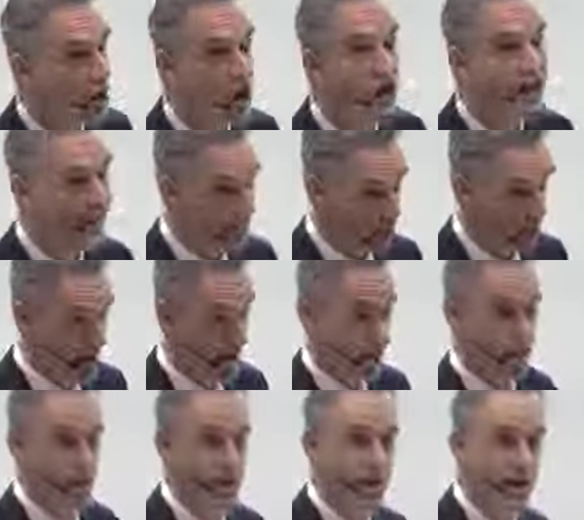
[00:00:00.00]
get away
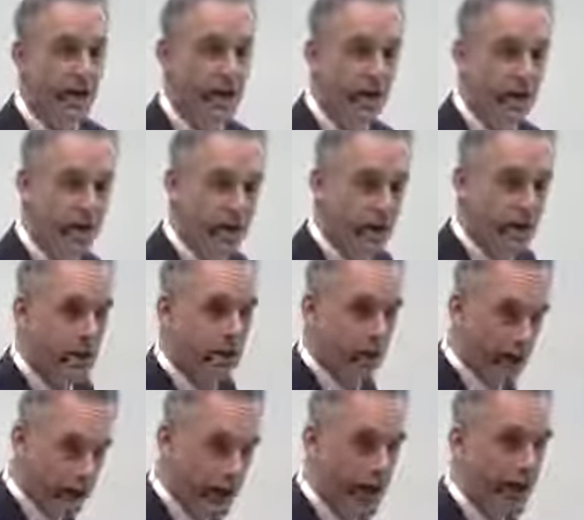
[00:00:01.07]
from me.
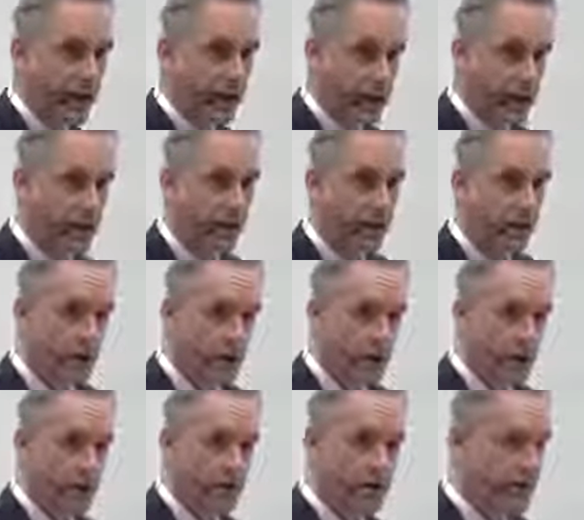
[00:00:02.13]
Really.
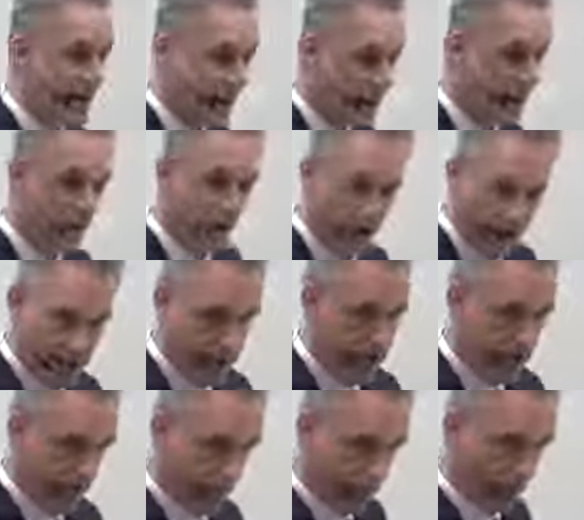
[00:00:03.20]
It's terrible. That's the
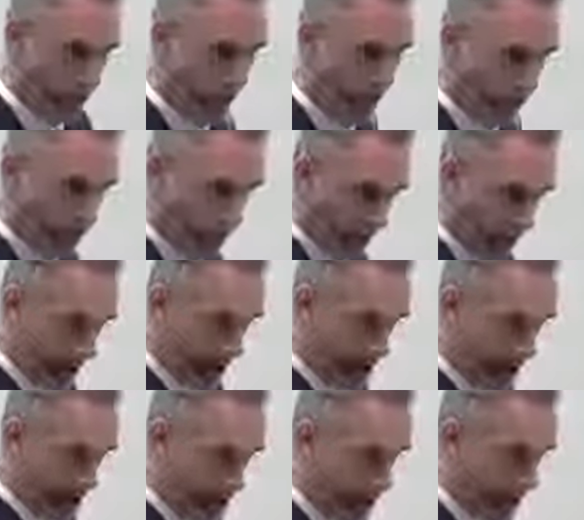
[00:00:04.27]
Oedipal mother, right?
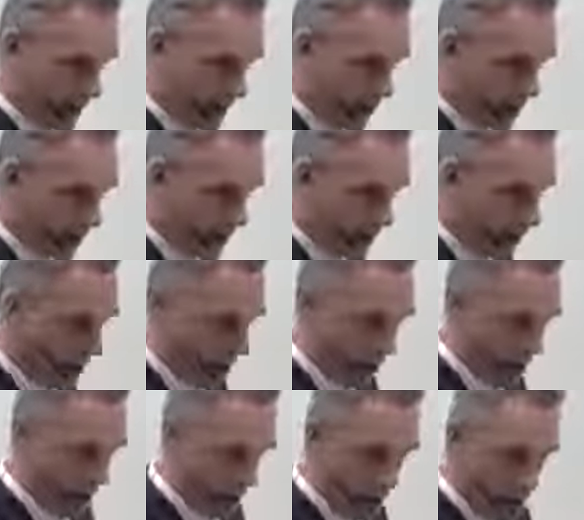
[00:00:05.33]
That's like,
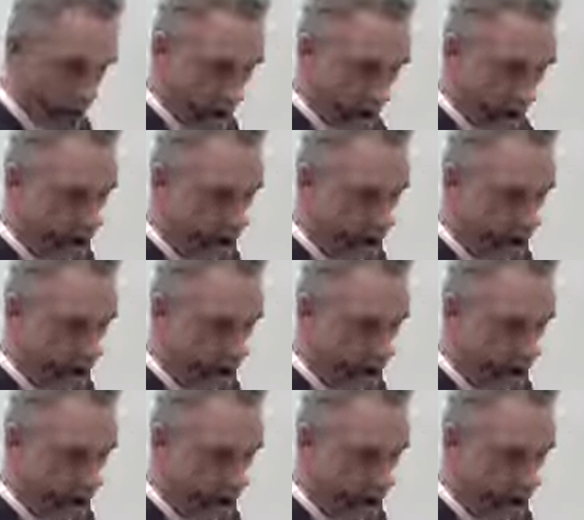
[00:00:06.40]
I'll